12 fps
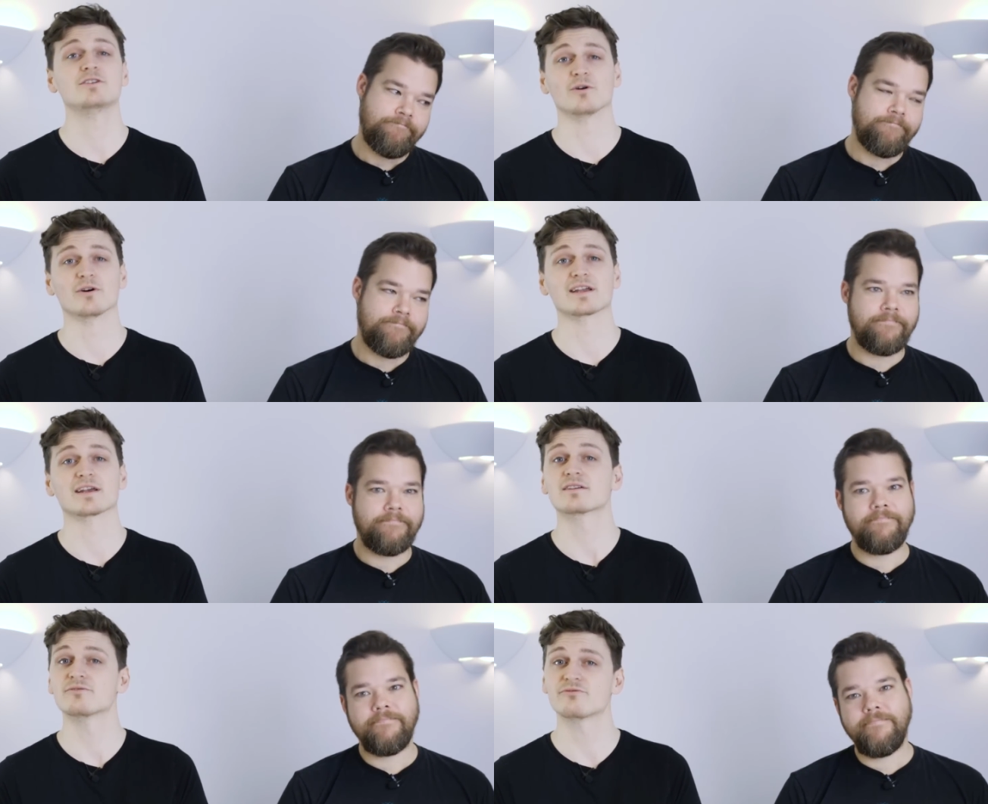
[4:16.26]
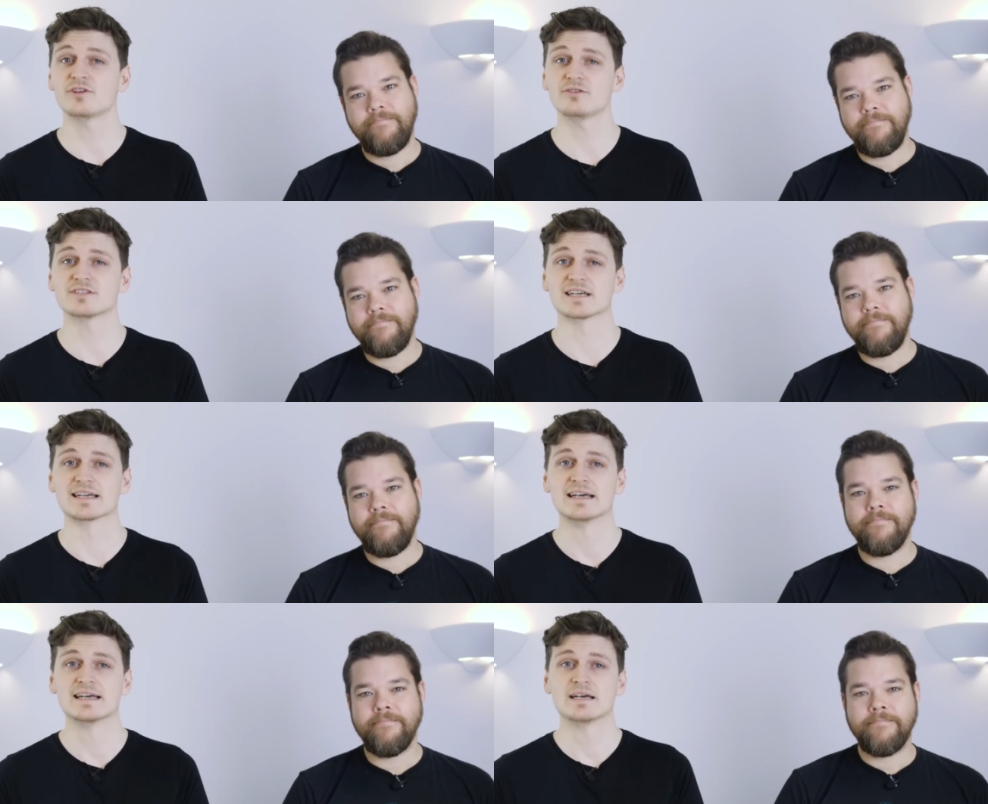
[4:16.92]
Speaker 1: annoying and
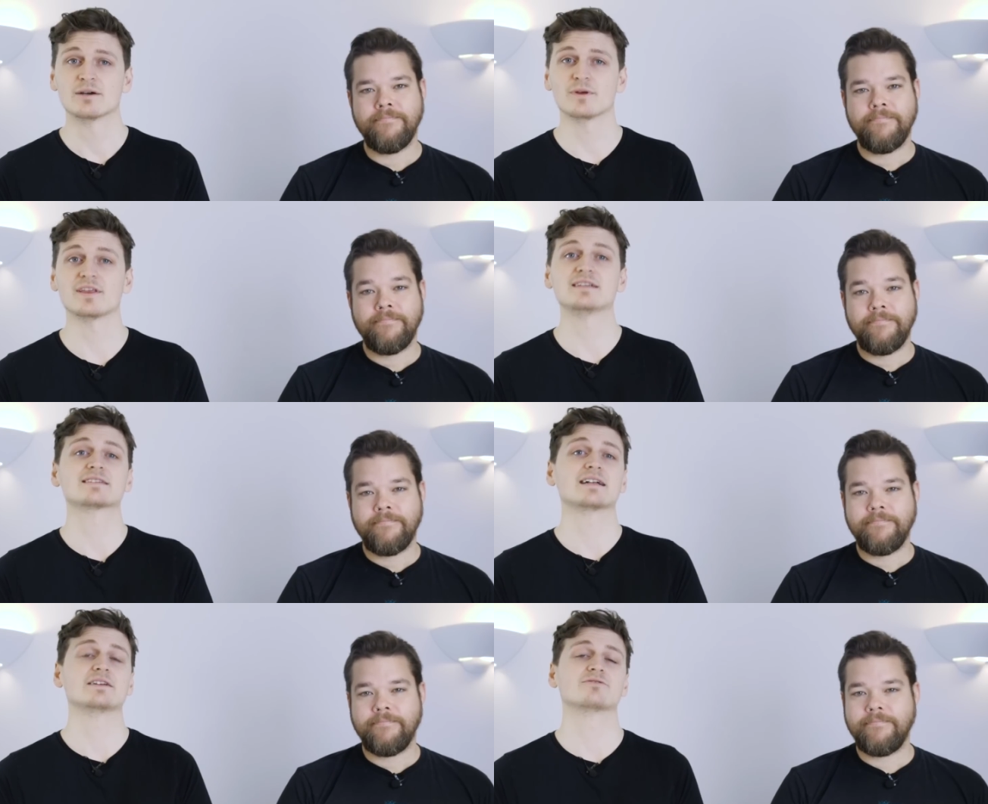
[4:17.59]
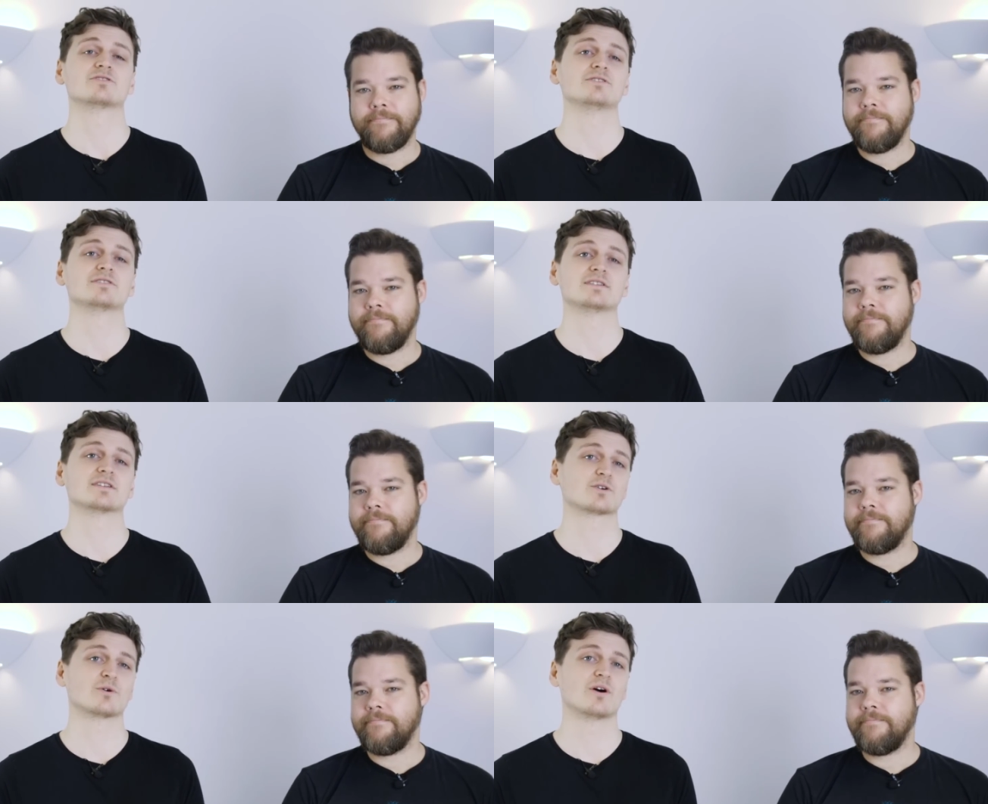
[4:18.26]
confusing. With Intel introducing
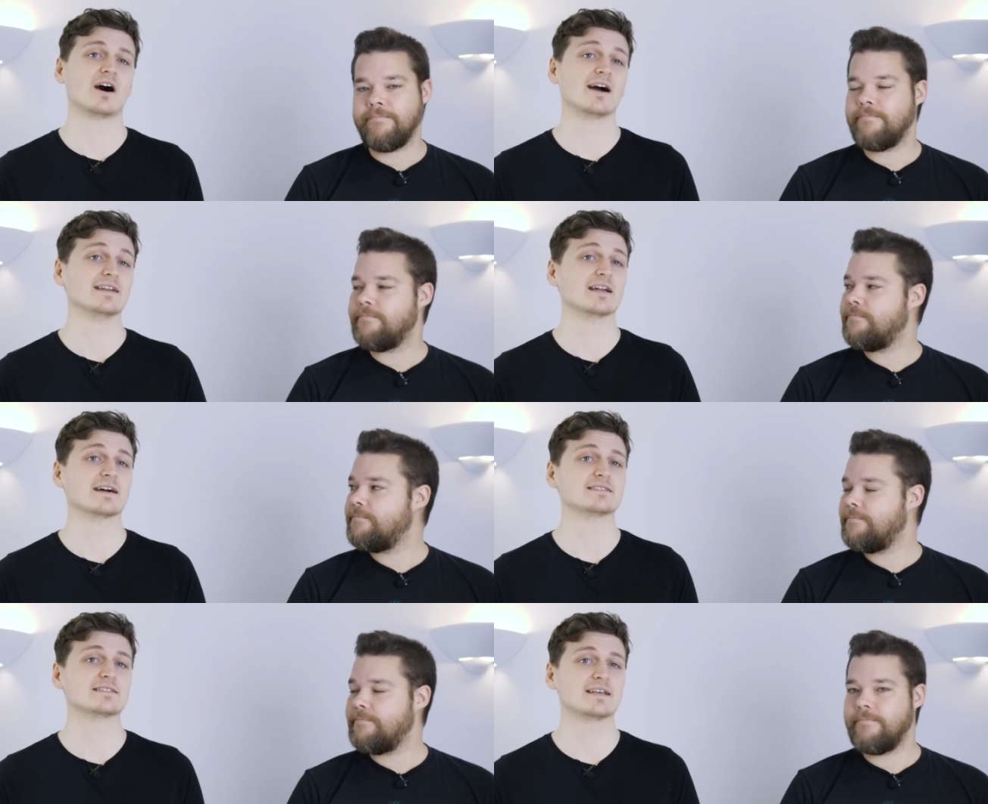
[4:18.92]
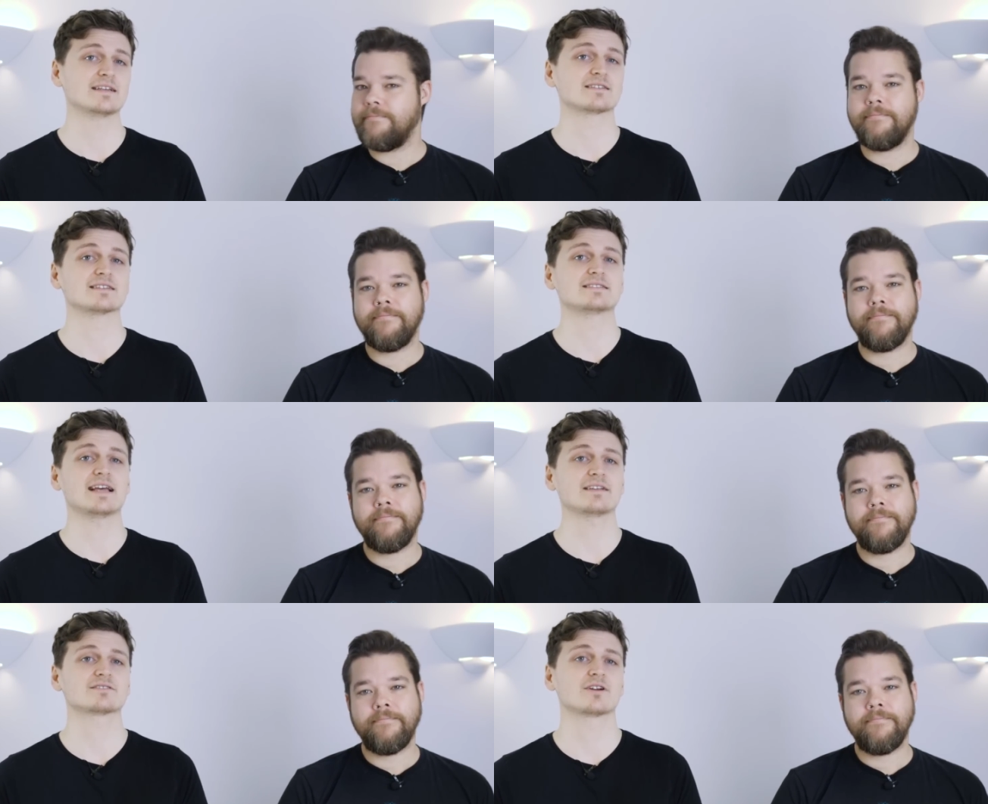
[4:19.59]
the Core i9 tier to the
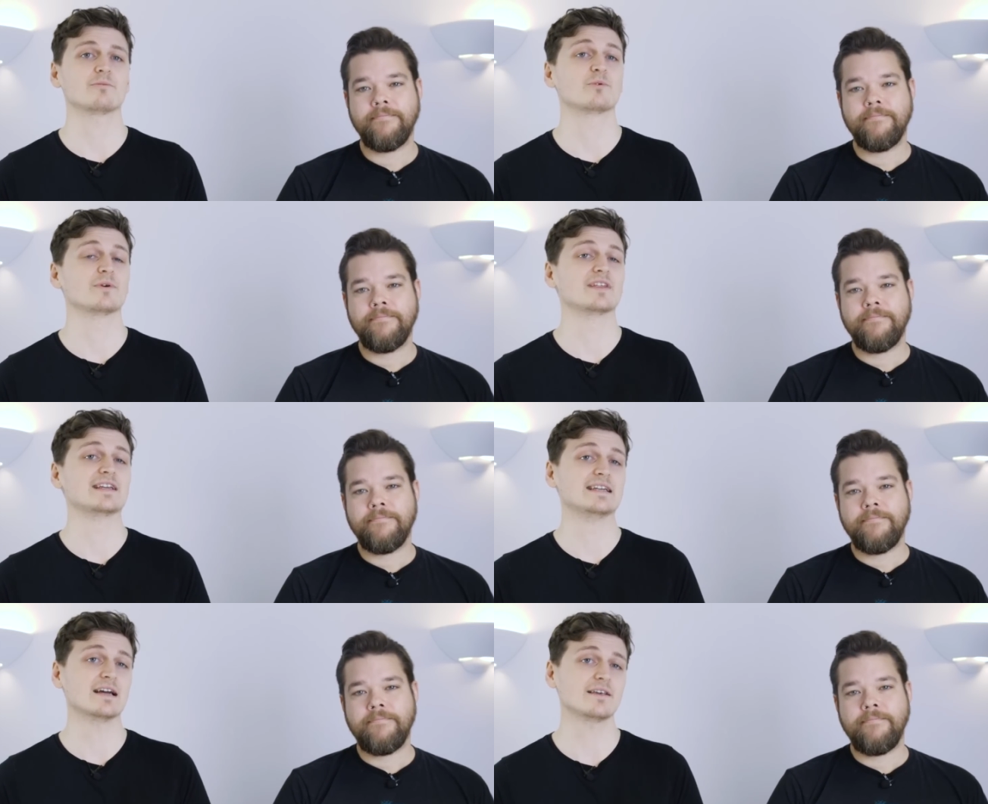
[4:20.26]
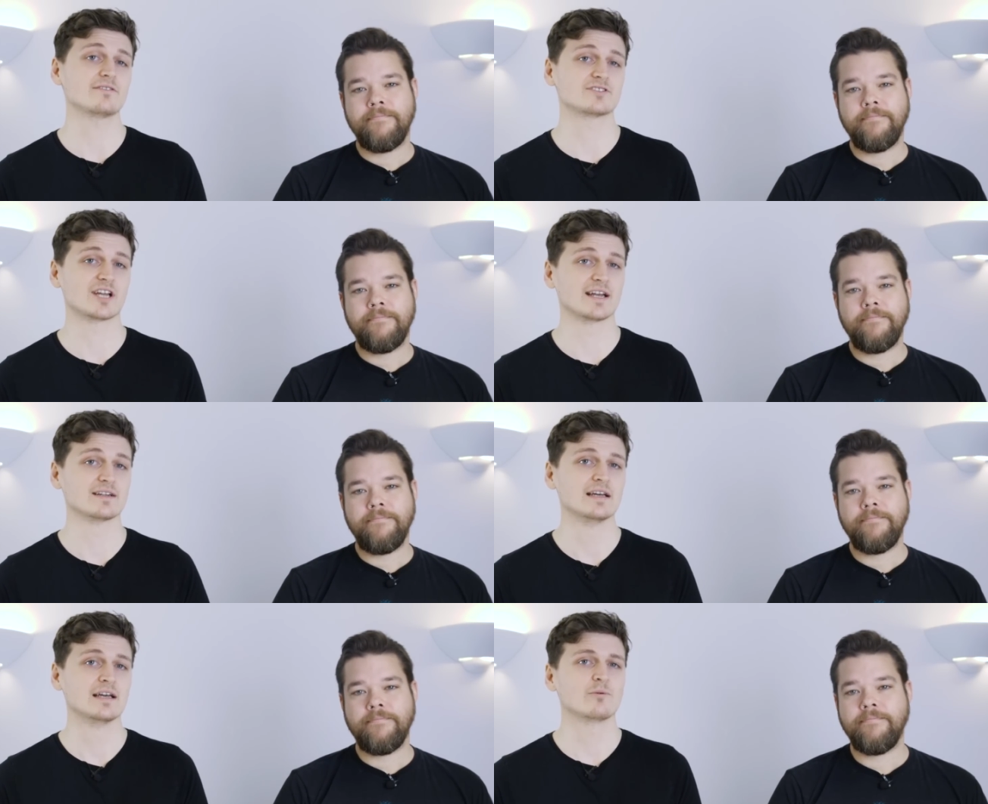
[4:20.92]
desktop with the 9th
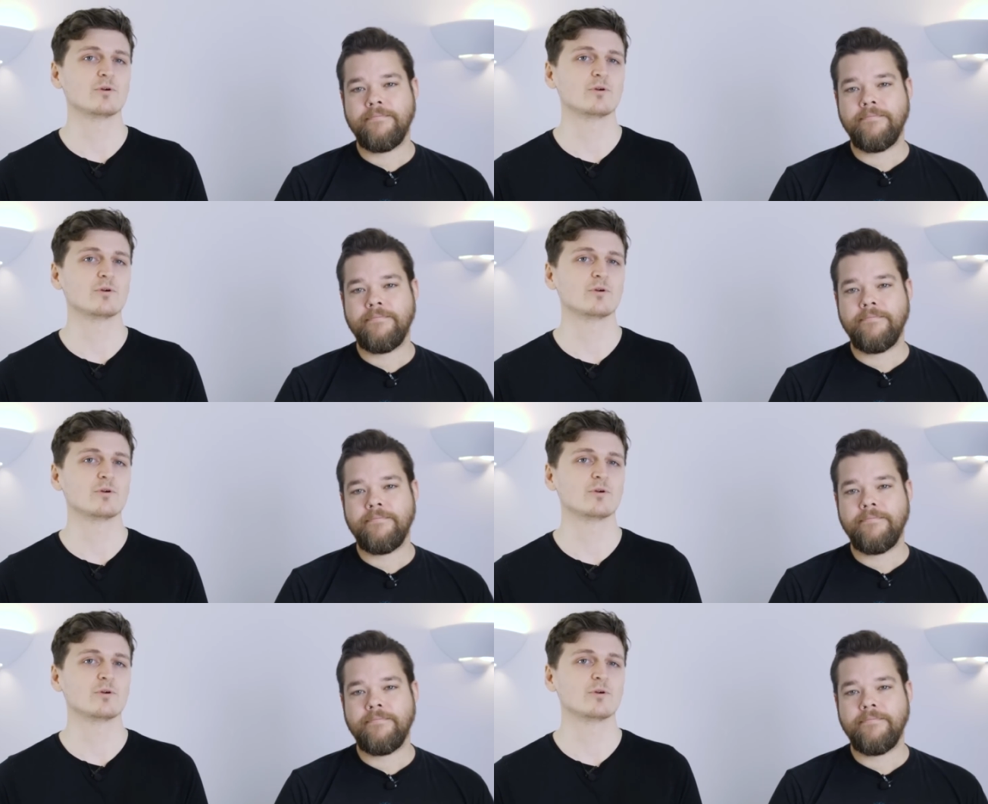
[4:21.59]
gen,